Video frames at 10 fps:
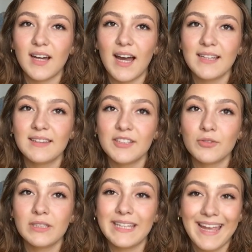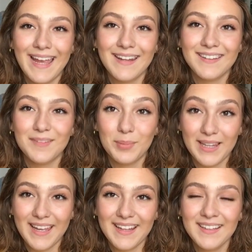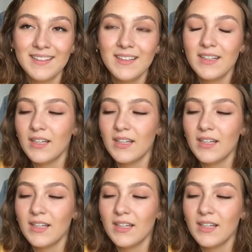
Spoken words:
I literally hated playing.